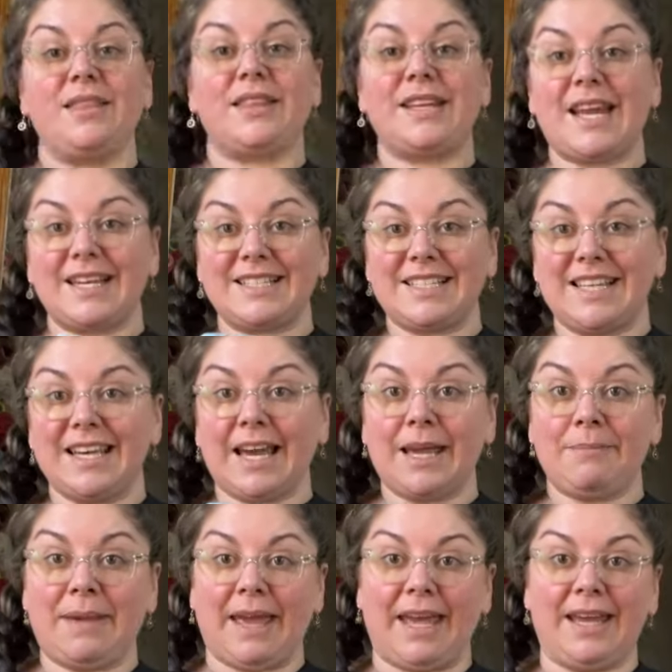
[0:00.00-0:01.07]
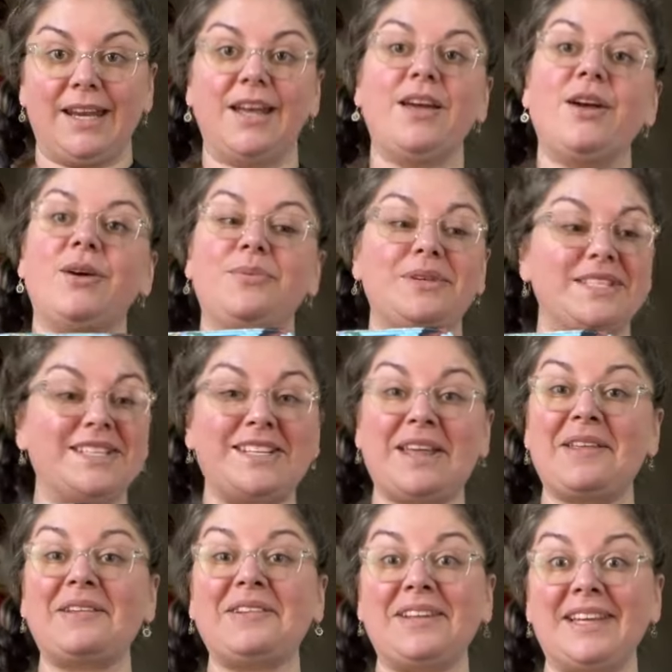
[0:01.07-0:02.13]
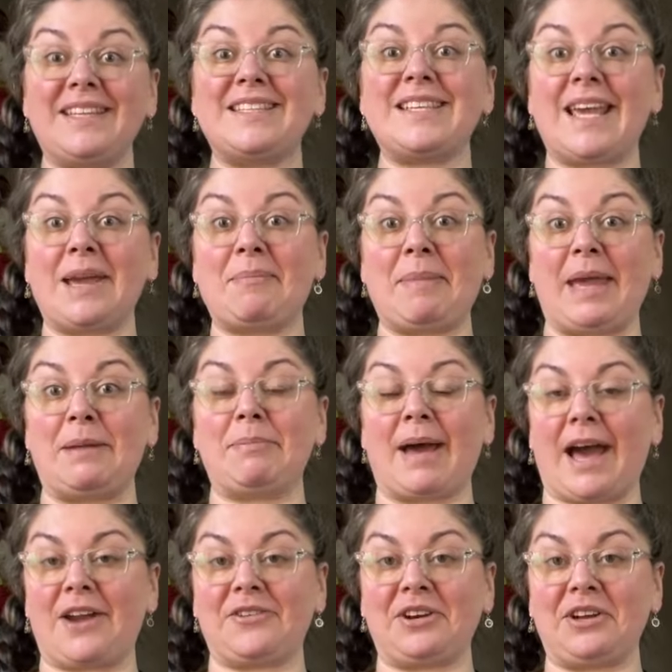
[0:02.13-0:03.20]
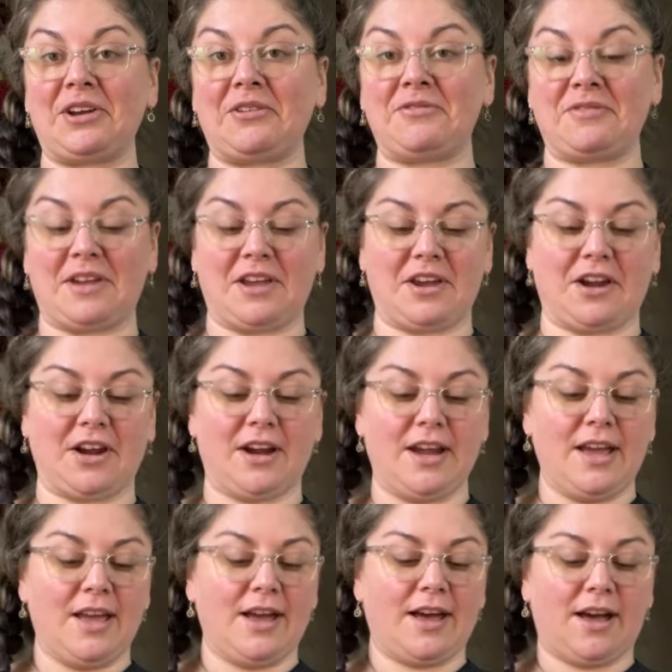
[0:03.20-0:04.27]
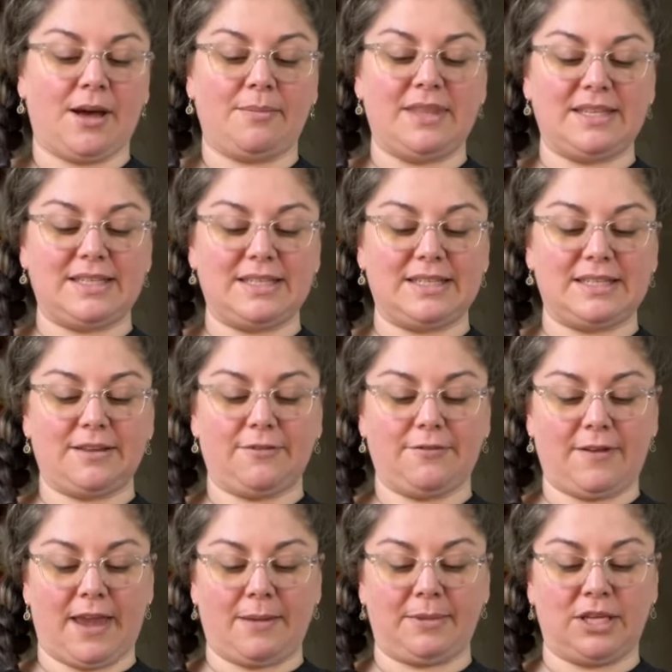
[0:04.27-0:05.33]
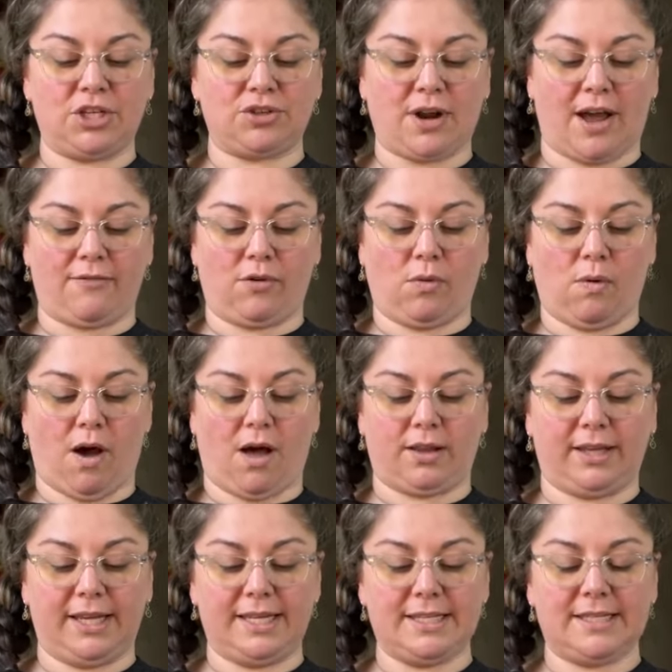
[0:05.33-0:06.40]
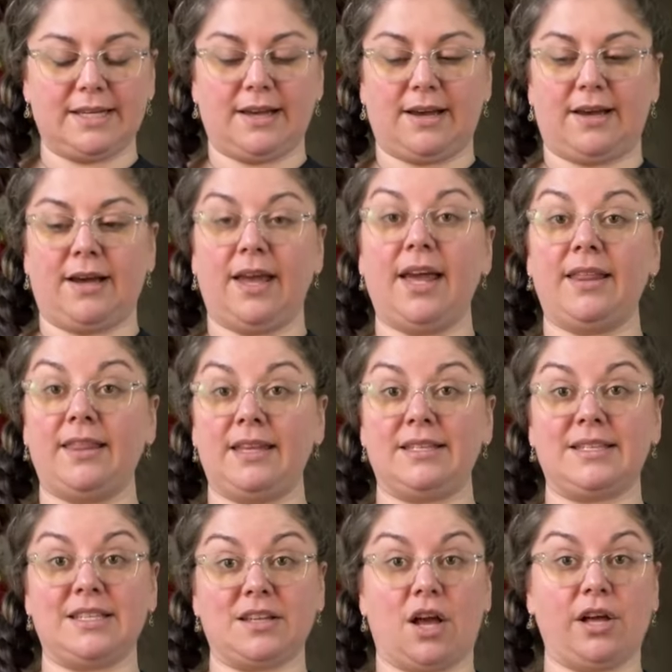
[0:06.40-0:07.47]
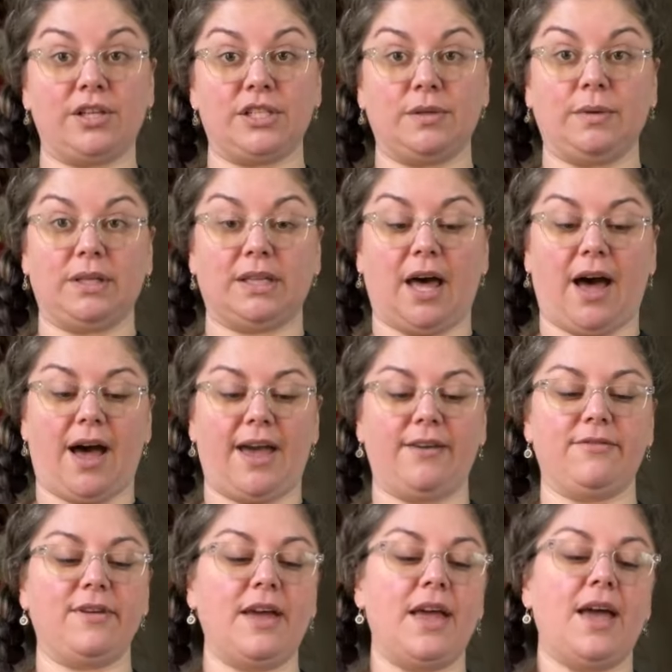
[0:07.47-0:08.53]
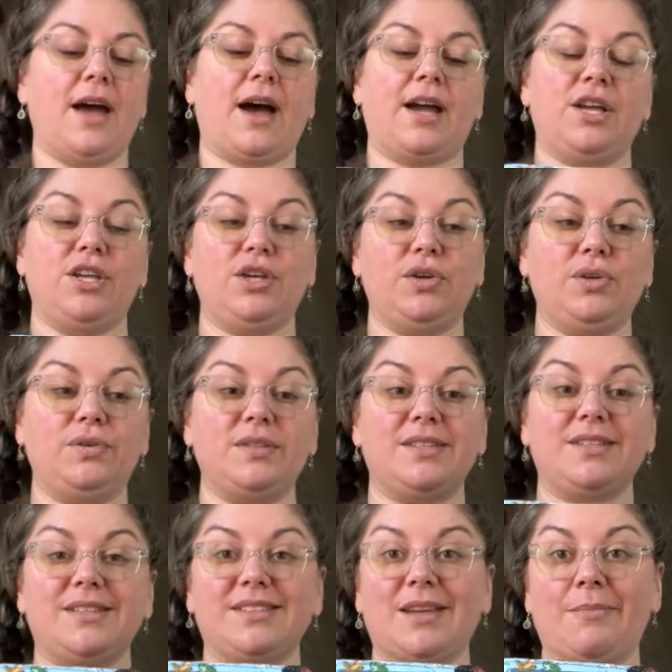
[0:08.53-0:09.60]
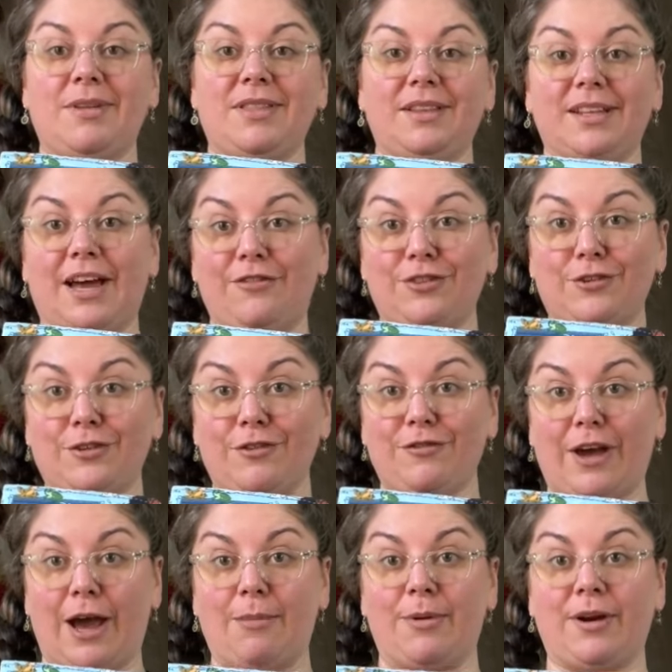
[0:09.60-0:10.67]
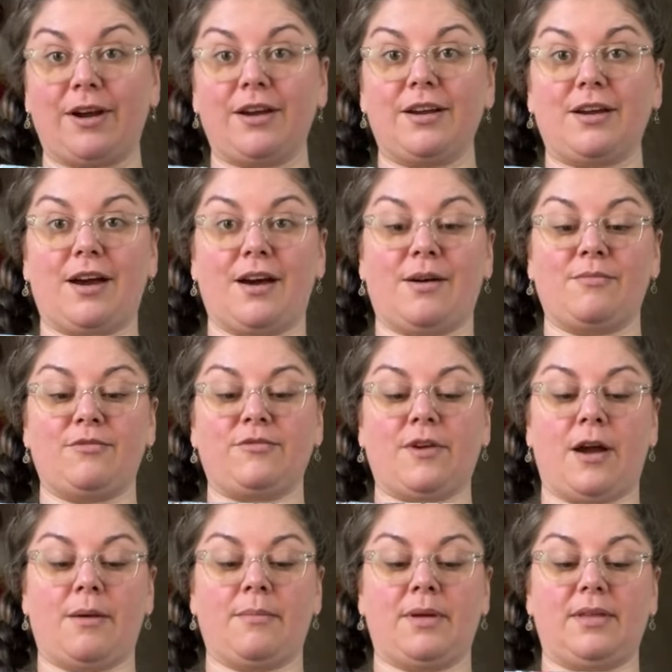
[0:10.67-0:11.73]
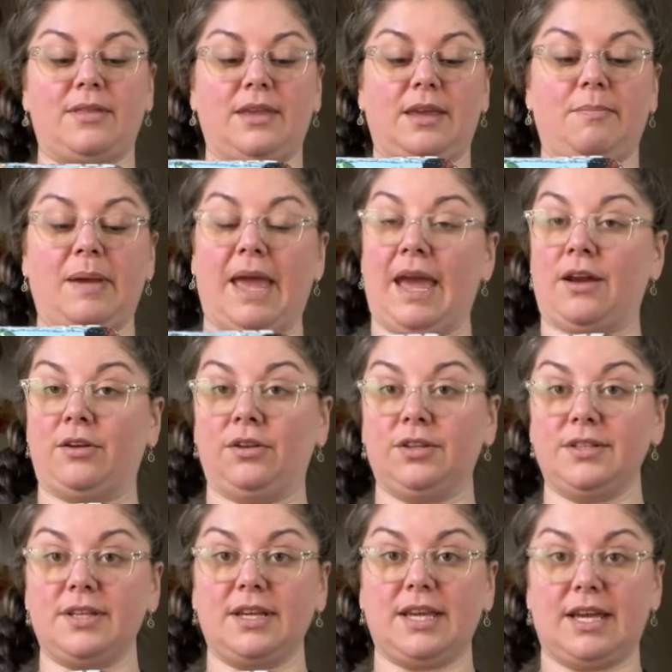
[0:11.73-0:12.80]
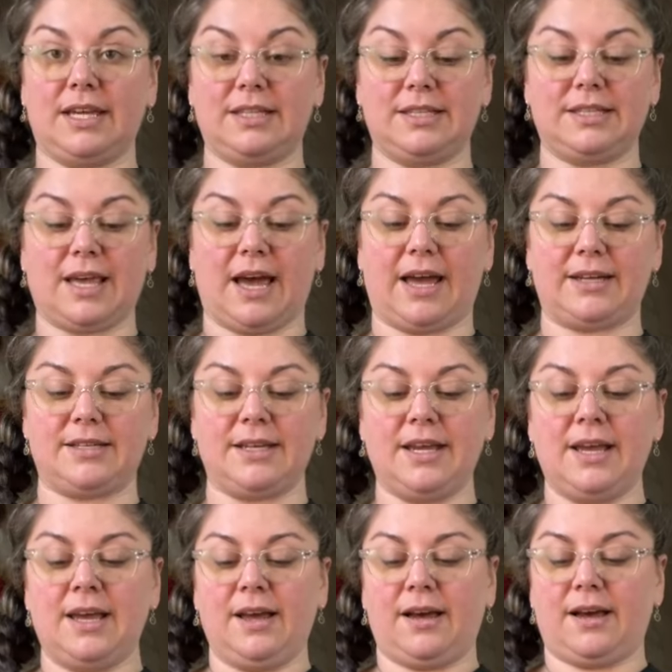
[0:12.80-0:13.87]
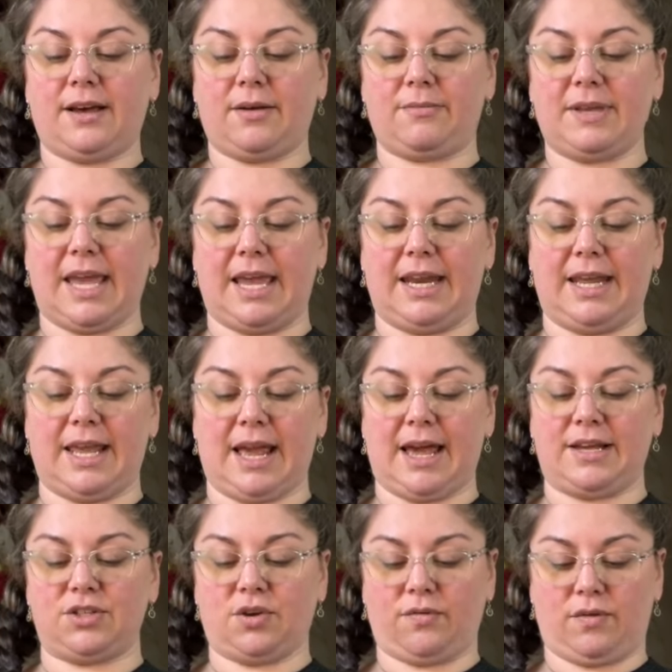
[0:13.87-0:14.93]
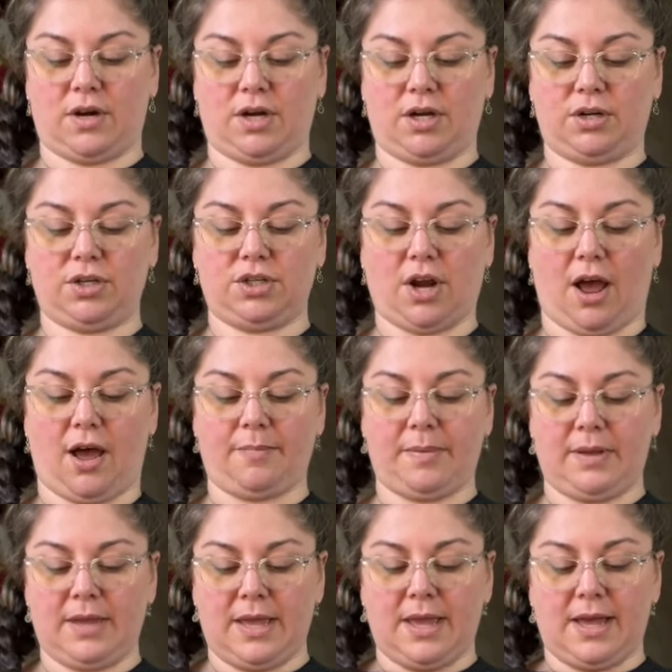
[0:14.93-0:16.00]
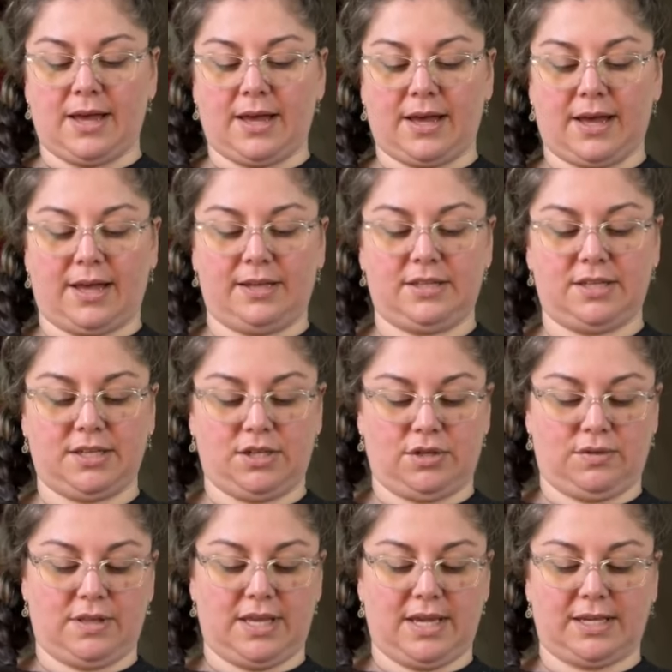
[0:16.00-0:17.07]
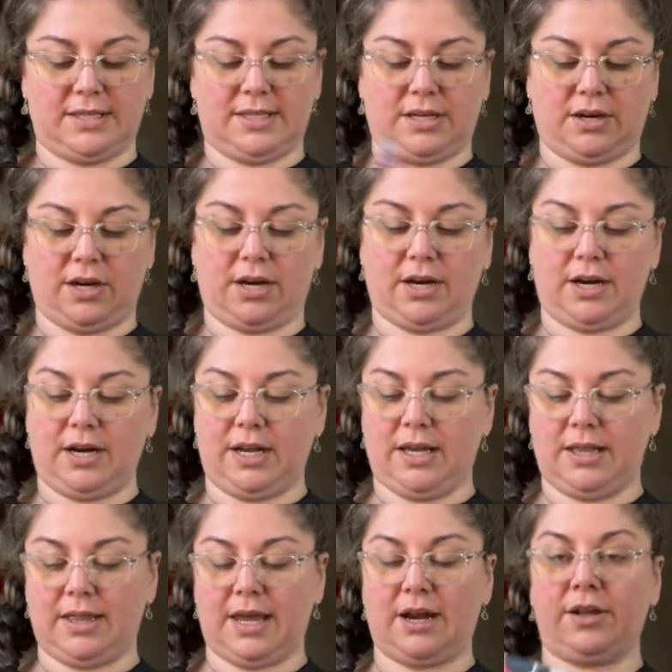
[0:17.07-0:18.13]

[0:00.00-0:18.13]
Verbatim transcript: The next thing I made was another Lynn's Handmade pattern, go figure. Um, this is the family travel wallet, uh, and this is also alive. I used some of the leftover fabric um, from the panel kits that um, Katie has over in her shop uh, to do the exterior. Then